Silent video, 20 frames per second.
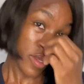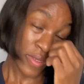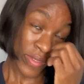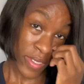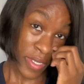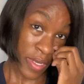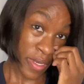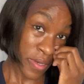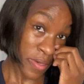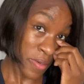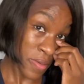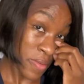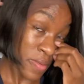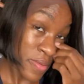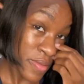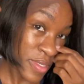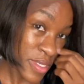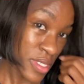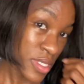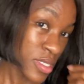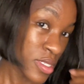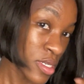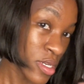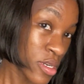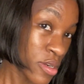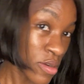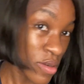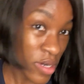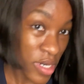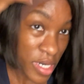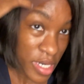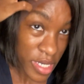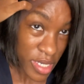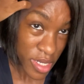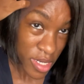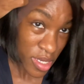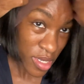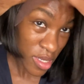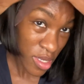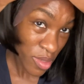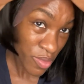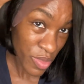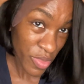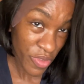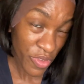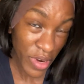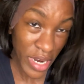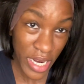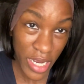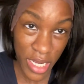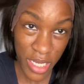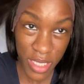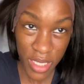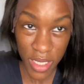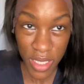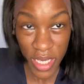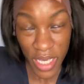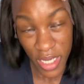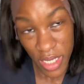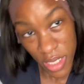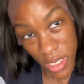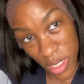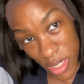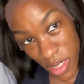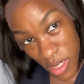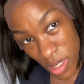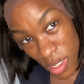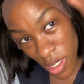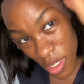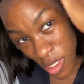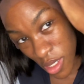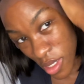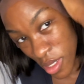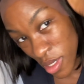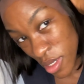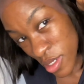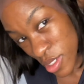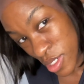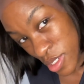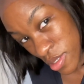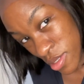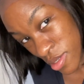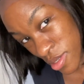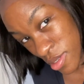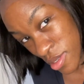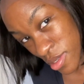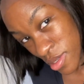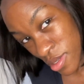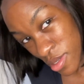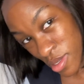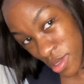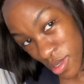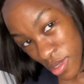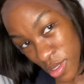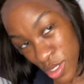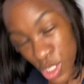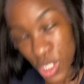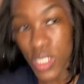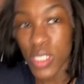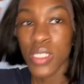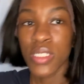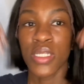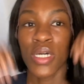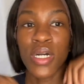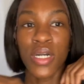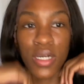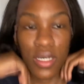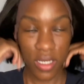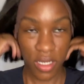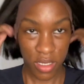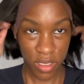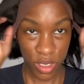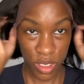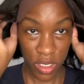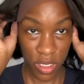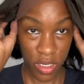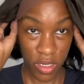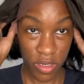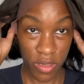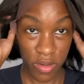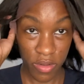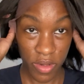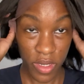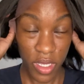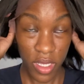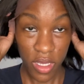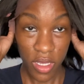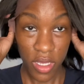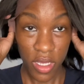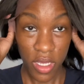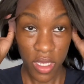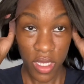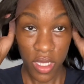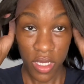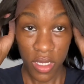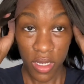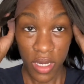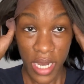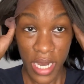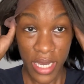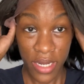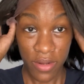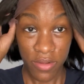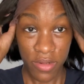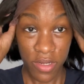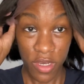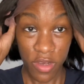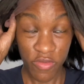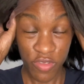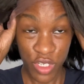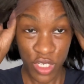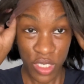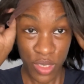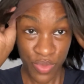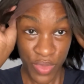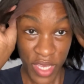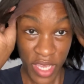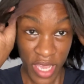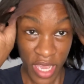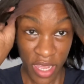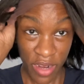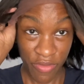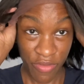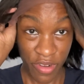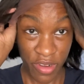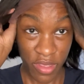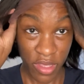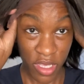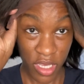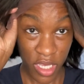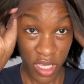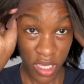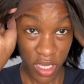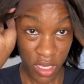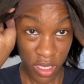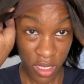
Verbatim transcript: So this is her on. Before I cut the lace, she's snug. So I don't know if she's big head friendly.